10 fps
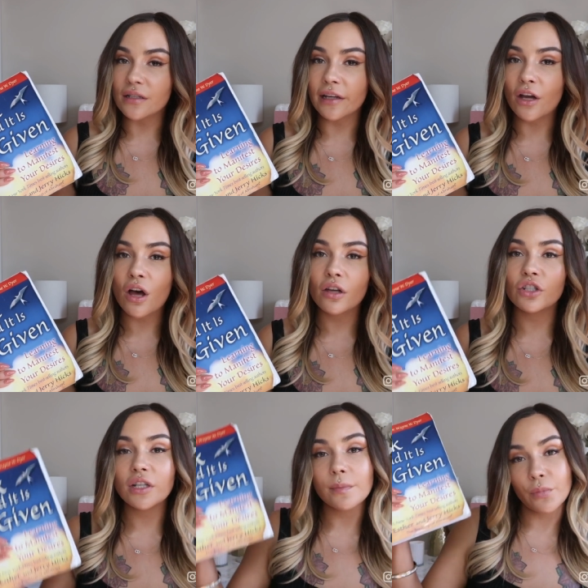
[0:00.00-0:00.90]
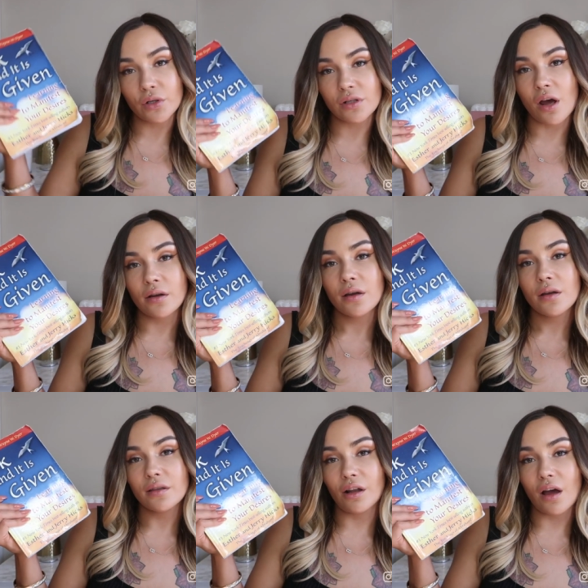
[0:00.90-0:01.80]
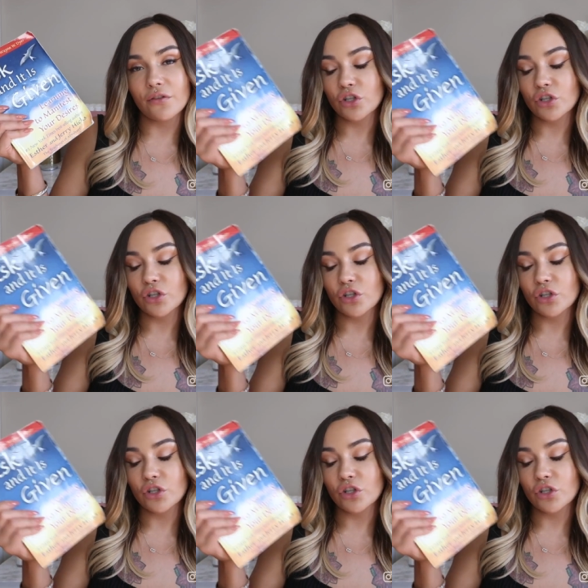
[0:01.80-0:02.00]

on psychology, books on the law of